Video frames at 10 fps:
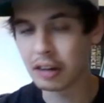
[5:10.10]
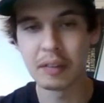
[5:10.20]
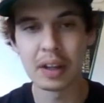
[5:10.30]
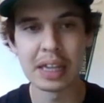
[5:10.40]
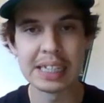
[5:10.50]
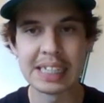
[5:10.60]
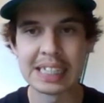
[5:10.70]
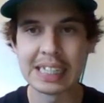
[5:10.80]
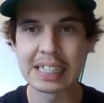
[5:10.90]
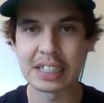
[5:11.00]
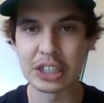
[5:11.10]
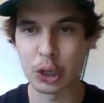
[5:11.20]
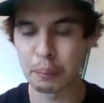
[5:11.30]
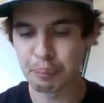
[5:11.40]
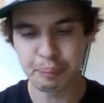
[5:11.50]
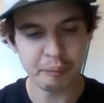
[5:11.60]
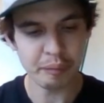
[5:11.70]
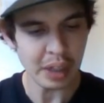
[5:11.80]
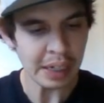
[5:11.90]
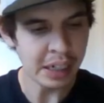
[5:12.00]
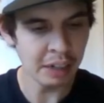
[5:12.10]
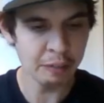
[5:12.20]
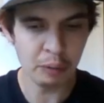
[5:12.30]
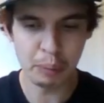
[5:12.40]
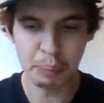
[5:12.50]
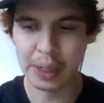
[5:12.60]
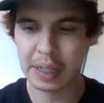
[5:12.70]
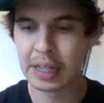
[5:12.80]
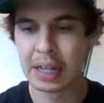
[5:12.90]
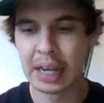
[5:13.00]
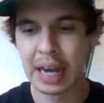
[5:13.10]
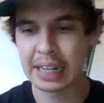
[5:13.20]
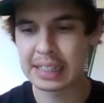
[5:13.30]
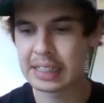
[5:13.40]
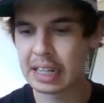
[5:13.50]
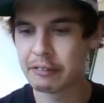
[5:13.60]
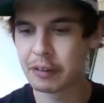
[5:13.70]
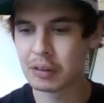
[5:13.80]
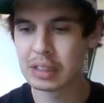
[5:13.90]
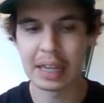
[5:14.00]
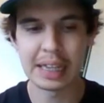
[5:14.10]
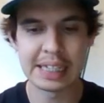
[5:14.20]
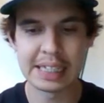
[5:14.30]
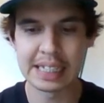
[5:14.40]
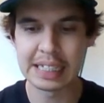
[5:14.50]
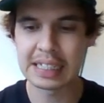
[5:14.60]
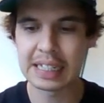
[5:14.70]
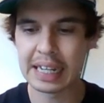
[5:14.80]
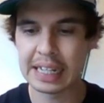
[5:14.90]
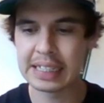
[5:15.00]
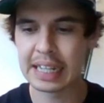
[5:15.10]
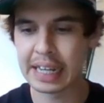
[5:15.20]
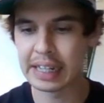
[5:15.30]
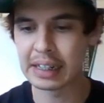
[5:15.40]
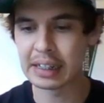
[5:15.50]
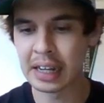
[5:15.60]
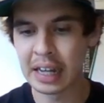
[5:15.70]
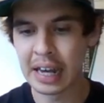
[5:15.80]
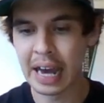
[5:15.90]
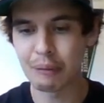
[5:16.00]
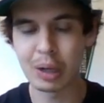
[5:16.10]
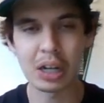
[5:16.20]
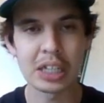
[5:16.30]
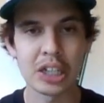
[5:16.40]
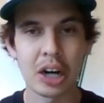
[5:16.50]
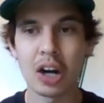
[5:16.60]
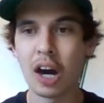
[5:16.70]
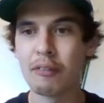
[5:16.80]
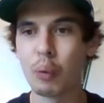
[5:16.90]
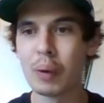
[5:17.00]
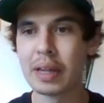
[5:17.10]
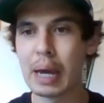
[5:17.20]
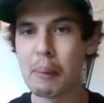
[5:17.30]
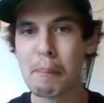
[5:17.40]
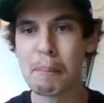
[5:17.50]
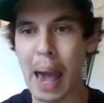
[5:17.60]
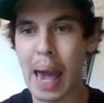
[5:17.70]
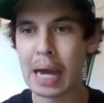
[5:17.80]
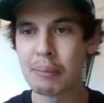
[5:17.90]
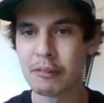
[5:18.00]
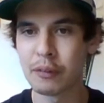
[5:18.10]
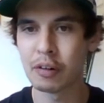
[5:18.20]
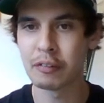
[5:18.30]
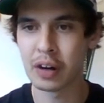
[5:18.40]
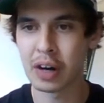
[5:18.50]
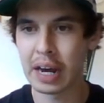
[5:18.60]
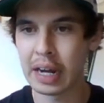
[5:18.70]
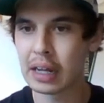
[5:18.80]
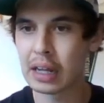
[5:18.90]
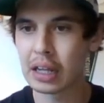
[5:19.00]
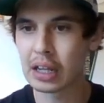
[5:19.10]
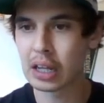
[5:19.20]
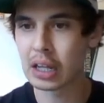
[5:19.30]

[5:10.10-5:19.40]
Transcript: of the season. So ton of fun with Blake. As I said, folks, the season is here, And we're going to start off with a bang before Farhan